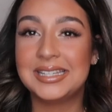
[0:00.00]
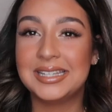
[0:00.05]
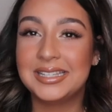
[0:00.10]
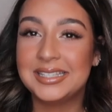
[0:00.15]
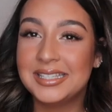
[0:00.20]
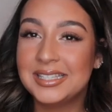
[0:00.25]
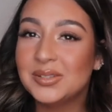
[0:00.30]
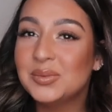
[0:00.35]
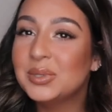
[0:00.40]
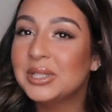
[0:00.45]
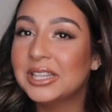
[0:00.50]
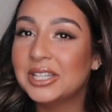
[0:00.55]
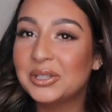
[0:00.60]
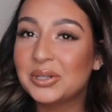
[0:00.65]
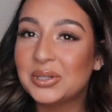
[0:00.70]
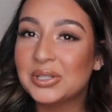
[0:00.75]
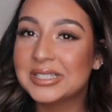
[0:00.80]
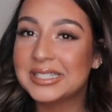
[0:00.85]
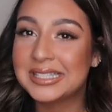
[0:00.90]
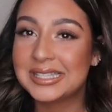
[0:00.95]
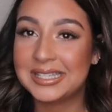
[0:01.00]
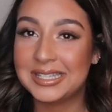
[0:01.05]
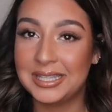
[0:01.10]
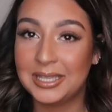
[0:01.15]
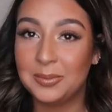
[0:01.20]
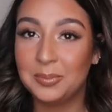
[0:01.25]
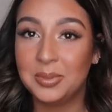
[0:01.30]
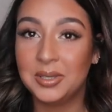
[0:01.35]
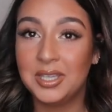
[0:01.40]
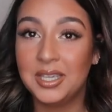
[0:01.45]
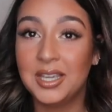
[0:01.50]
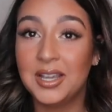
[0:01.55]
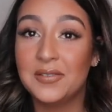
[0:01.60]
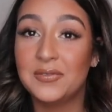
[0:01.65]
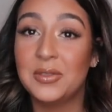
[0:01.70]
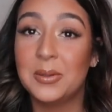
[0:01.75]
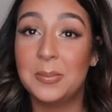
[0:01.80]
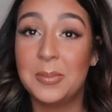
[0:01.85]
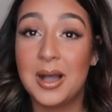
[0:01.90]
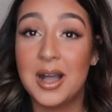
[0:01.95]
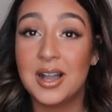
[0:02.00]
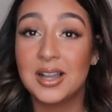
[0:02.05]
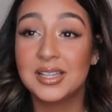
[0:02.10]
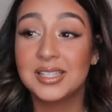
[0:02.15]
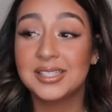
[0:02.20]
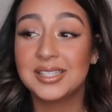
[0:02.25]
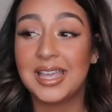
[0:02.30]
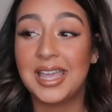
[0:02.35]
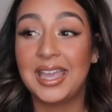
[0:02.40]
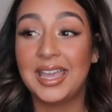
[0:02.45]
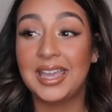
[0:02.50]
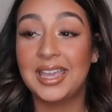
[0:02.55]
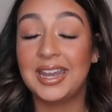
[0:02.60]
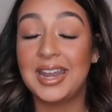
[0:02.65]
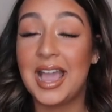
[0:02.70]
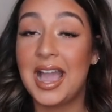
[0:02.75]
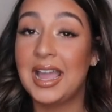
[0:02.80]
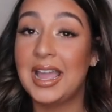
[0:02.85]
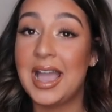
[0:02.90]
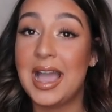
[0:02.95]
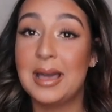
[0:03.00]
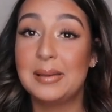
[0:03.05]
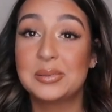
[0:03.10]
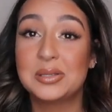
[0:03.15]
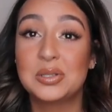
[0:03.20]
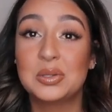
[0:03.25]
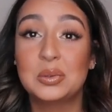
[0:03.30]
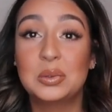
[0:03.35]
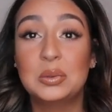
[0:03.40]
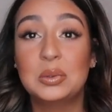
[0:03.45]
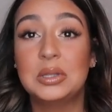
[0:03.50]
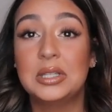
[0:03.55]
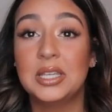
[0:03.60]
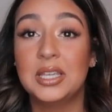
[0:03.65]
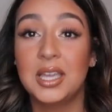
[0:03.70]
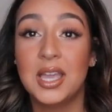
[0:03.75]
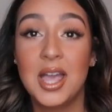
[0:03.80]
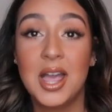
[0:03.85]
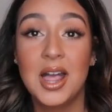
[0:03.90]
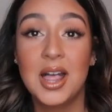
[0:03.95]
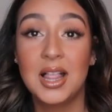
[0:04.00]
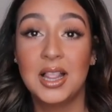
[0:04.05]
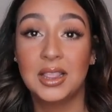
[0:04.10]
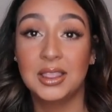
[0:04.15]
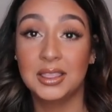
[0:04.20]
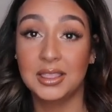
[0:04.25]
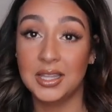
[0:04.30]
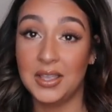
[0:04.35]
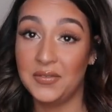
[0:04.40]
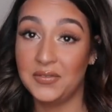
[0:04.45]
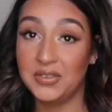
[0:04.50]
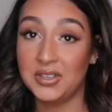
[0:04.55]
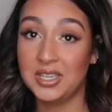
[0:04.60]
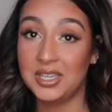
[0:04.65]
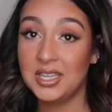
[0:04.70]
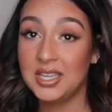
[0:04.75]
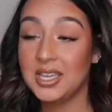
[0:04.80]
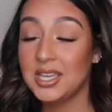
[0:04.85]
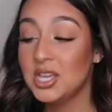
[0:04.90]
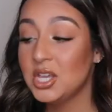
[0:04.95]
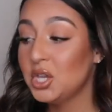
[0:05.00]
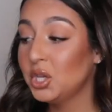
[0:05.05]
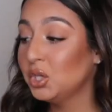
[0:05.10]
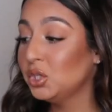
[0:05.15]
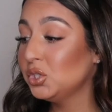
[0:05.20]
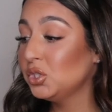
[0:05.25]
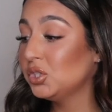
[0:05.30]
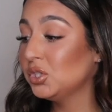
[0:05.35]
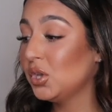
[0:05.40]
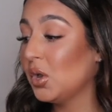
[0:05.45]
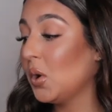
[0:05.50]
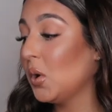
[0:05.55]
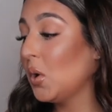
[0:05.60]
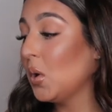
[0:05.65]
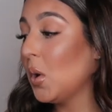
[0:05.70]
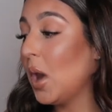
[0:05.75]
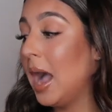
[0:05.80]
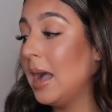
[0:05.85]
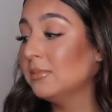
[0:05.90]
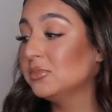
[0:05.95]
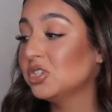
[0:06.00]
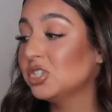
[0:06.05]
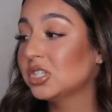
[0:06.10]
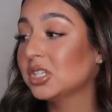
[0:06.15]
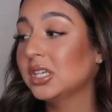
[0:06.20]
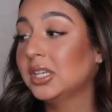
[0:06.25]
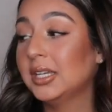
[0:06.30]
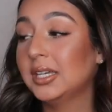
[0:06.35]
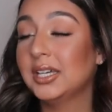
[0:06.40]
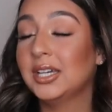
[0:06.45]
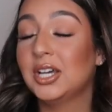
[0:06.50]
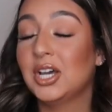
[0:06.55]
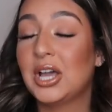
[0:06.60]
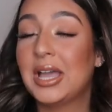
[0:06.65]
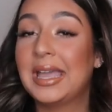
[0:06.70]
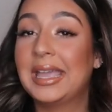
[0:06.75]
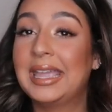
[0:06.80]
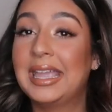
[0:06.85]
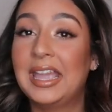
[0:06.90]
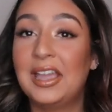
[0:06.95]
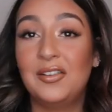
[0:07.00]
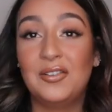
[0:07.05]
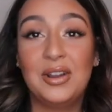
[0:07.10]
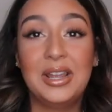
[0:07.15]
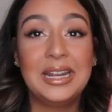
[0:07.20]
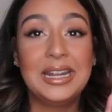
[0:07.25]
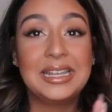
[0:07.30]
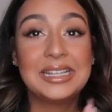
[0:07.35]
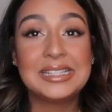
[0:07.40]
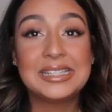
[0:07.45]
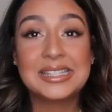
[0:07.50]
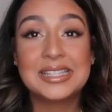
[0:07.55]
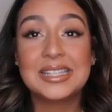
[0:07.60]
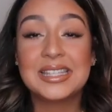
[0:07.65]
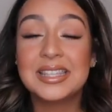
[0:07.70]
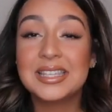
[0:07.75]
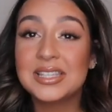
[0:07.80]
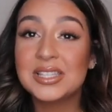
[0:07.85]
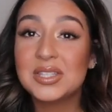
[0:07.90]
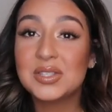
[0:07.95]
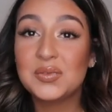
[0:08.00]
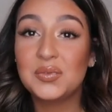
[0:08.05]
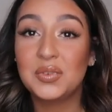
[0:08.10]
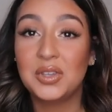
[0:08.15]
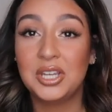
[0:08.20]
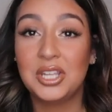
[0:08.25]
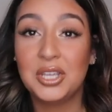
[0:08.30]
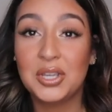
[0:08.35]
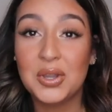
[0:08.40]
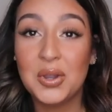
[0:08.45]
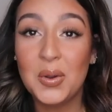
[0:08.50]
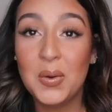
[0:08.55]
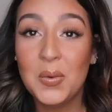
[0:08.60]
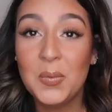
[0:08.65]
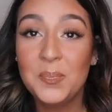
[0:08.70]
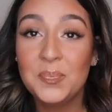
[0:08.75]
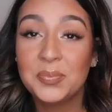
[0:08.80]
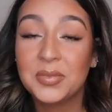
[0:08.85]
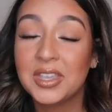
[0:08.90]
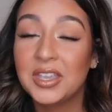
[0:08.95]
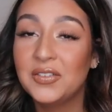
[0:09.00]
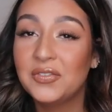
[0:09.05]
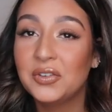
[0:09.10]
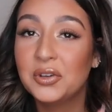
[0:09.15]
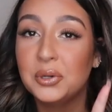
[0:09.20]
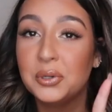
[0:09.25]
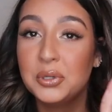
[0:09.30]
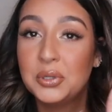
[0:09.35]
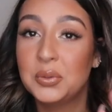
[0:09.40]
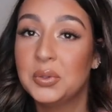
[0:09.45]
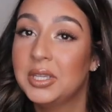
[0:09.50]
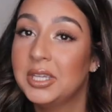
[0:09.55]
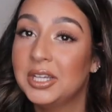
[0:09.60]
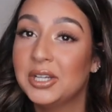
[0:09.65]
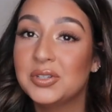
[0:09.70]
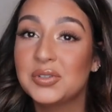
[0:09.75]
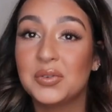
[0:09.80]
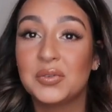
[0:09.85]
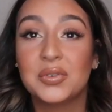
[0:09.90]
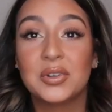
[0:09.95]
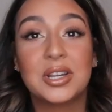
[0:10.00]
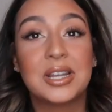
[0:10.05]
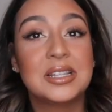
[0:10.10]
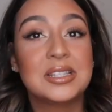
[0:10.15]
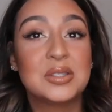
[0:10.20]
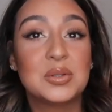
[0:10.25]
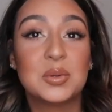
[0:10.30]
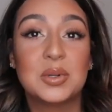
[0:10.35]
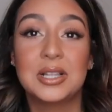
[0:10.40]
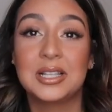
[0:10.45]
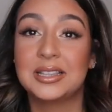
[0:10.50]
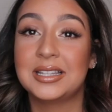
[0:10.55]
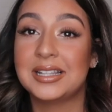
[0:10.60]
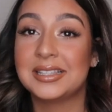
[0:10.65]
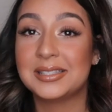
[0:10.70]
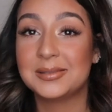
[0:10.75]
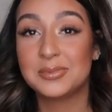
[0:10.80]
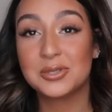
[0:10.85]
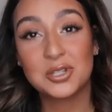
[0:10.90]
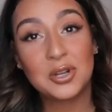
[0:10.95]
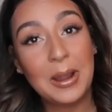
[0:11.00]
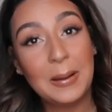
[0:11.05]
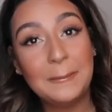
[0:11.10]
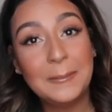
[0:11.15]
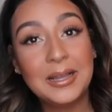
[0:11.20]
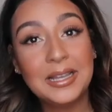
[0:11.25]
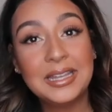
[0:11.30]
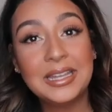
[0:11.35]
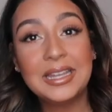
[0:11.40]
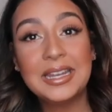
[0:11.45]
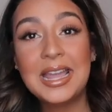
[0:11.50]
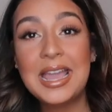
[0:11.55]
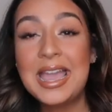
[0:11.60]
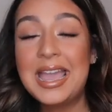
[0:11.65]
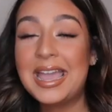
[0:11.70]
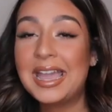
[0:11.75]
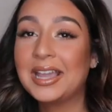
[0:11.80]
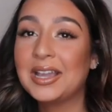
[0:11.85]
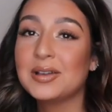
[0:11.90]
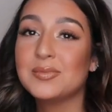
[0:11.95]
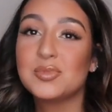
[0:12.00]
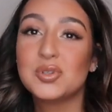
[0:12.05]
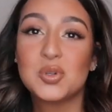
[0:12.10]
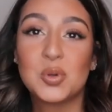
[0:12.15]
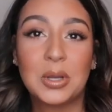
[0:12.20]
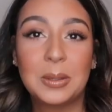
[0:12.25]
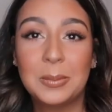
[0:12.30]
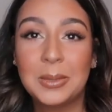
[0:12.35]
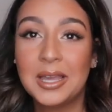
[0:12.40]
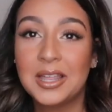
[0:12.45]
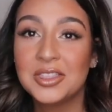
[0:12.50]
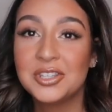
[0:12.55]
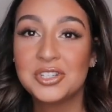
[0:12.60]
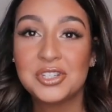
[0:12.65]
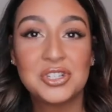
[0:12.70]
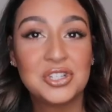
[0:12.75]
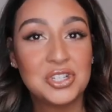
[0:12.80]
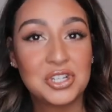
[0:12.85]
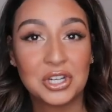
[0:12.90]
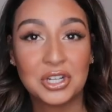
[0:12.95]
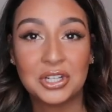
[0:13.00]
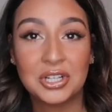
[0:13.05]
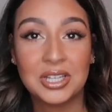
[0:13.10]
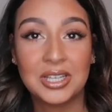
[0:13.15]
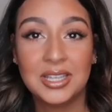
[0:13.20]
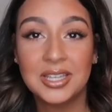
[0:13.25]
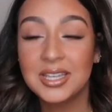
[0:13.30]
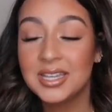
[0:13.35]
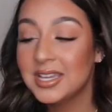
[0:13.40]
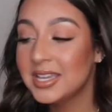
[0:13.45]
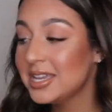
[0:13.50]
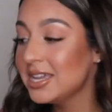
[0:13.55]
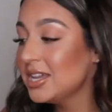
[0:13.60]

did do a little sneak peek of the box and I absolutely love it. So I'm just gonna get right into this video. If you're new here, don't forget to click that subscribe button and come join me on this journey.